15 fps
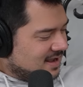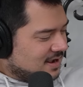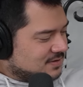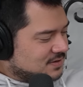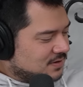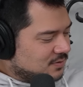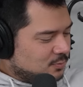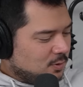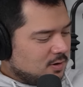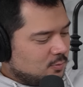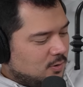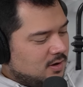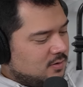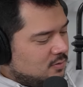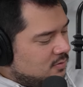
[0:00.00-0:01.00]
Yeah, dude. What
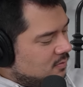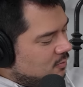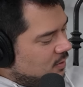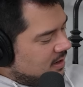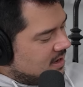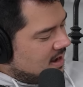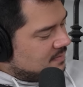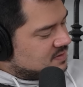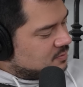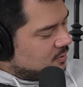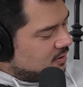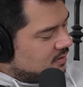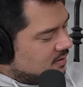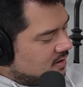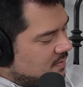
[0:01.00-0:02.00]
what what games
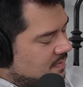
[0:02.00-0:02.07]
would